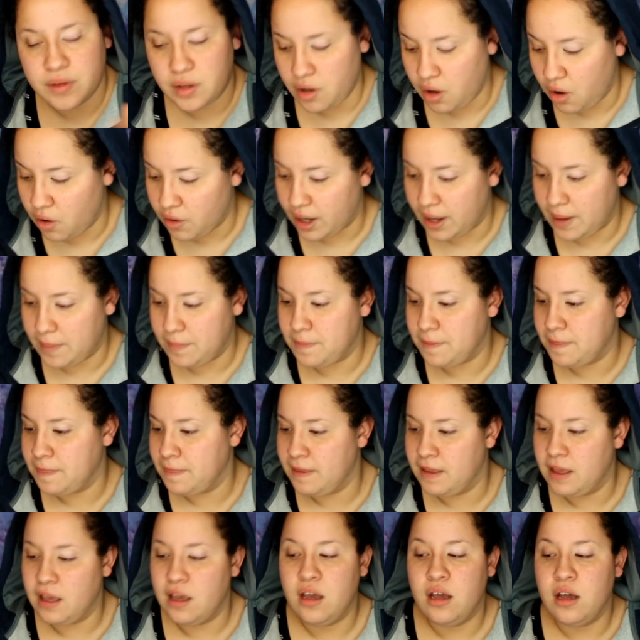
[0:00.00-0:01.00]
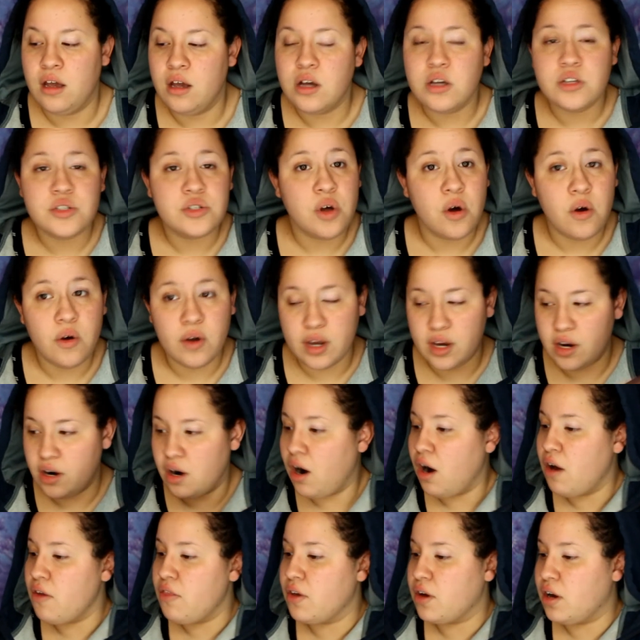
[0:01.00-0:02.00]
Okay, so here
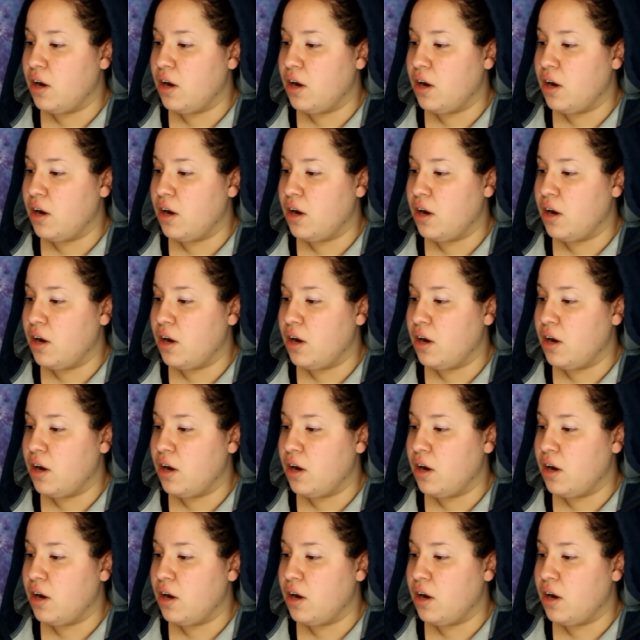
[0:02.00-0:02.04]
are the